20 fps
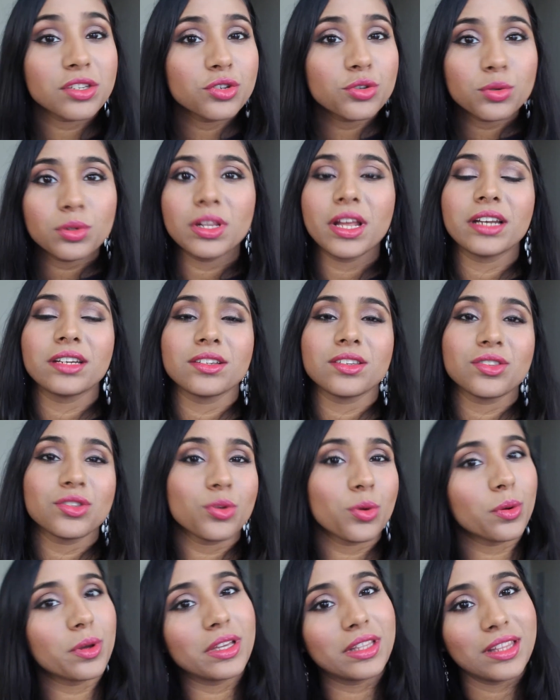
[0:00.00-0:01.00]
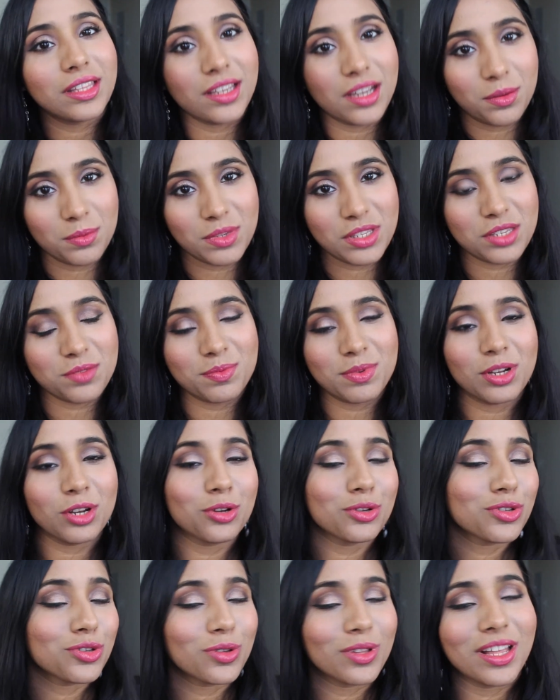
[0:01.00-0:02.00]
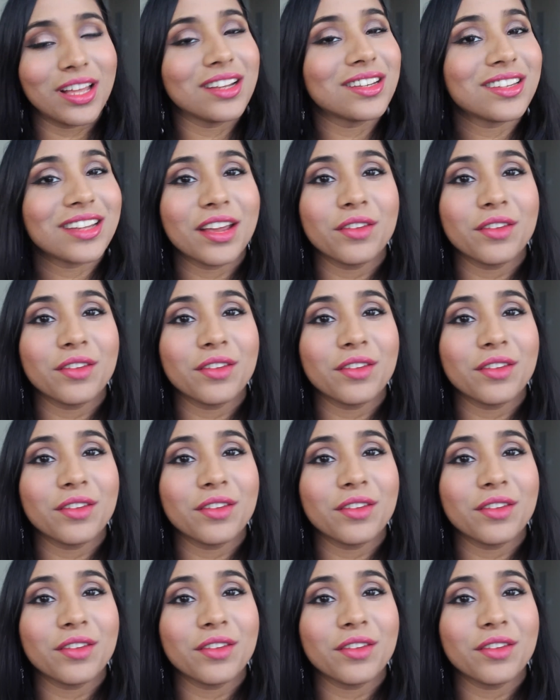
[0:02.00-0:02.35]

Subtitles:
do let us know in the comments below so that